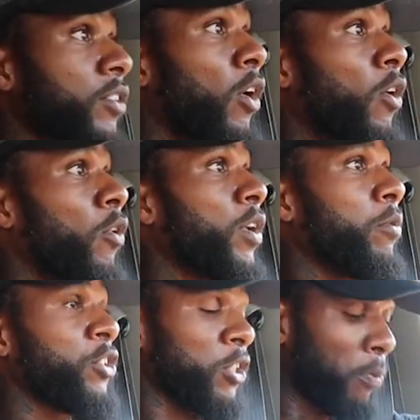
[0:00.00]
So
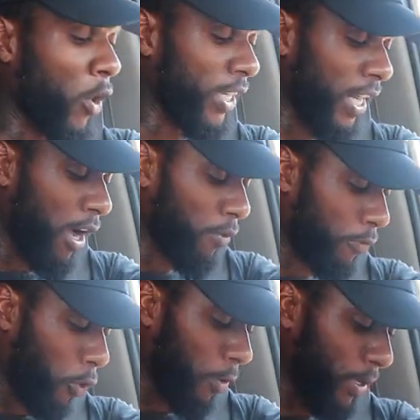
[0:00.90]
he was just pointing it
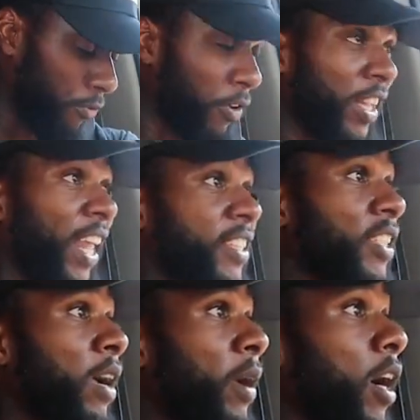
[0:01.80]
out for me for the
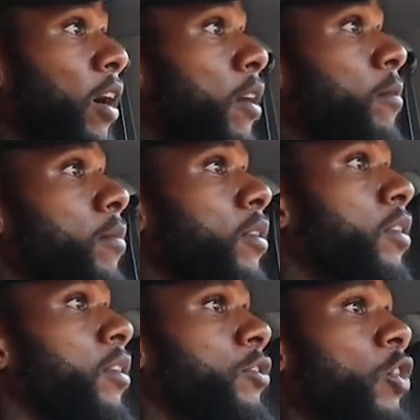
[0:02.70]
next time I come
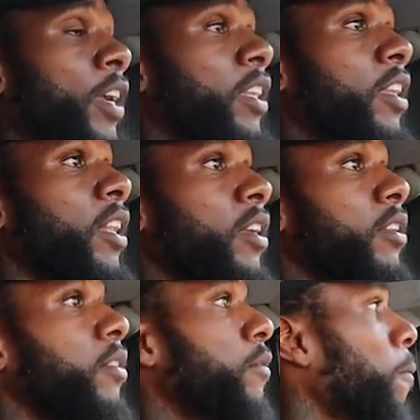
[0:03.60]
so I can get
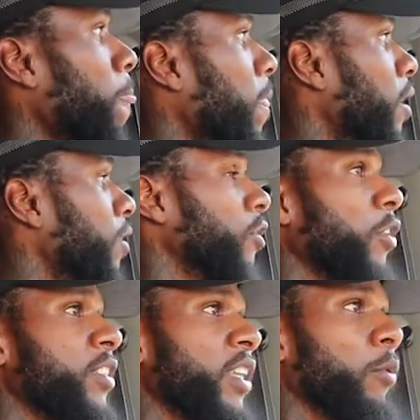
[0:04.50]
it.
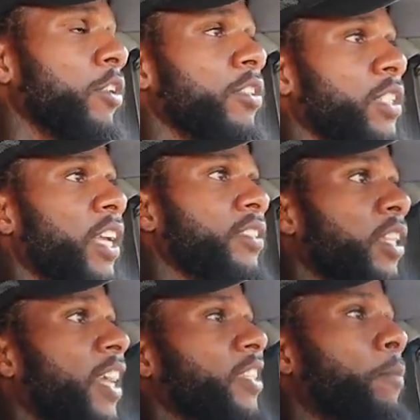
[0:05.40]
So he said, we'll
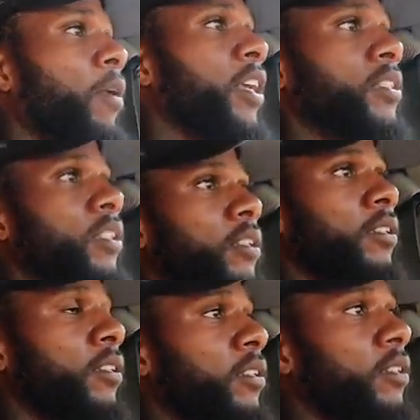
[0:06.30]
discuss like the pricing.
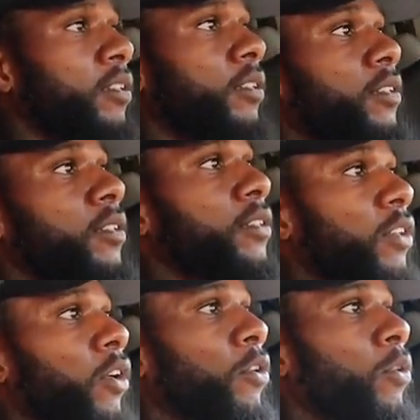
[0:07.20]

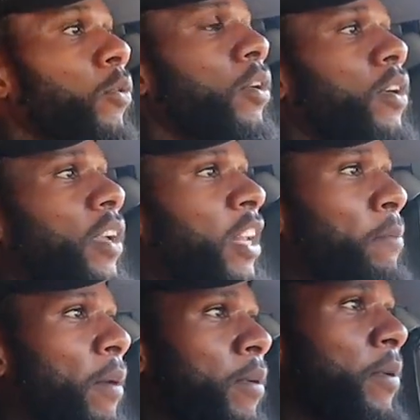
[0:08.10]
So
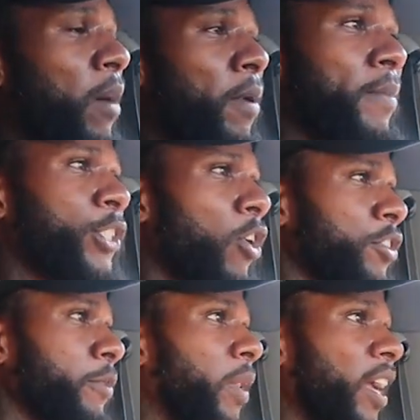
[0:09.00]
I'll probably
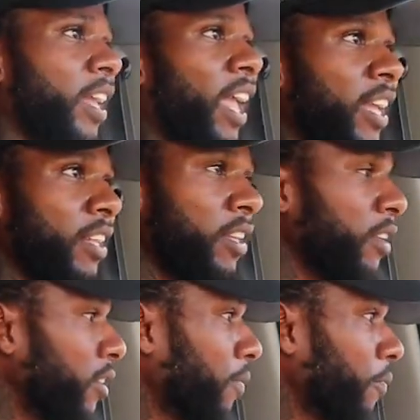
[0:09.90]
charge him like
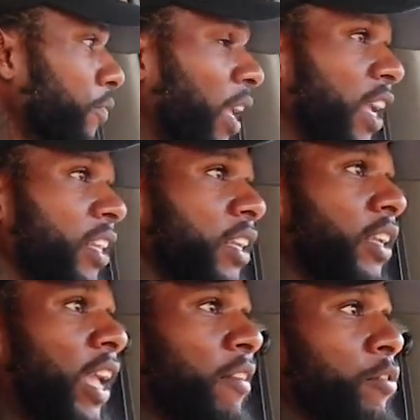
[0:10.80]
80
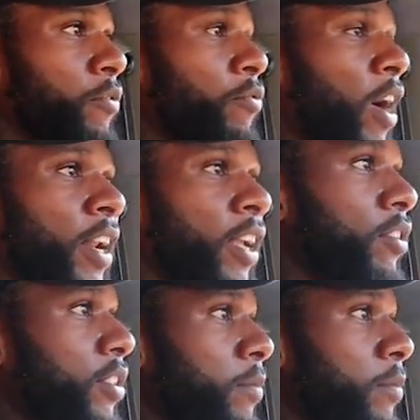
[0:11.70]
every Friday or